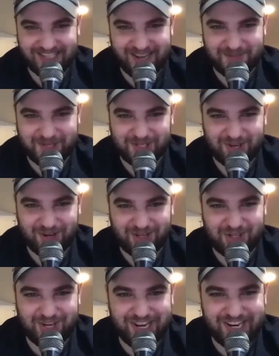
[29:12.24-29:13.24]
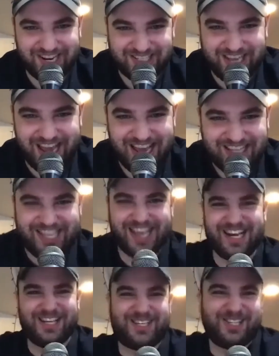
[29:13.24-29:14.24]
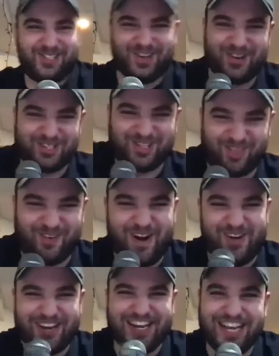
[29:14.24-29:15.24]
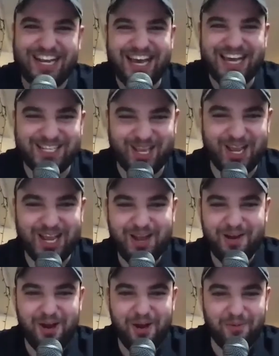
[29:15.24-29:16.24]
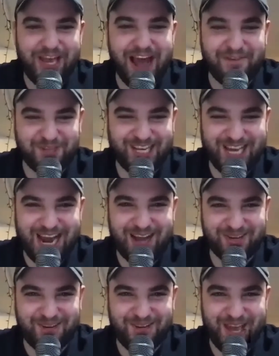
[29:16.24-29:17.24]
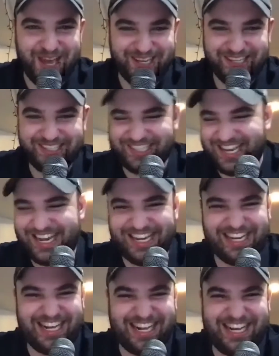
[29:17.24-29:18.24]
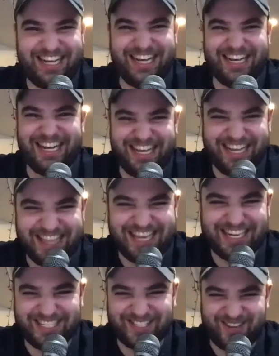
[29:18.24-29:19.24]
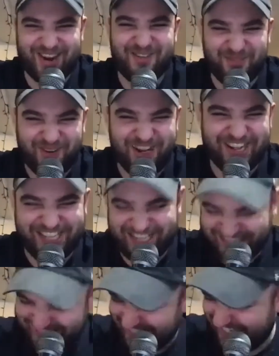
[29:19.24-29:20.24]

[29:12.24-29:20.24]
up, just starts shitting in his hand, and he just starts throwing it, and he's like, "We have to get out of here," and they just start running.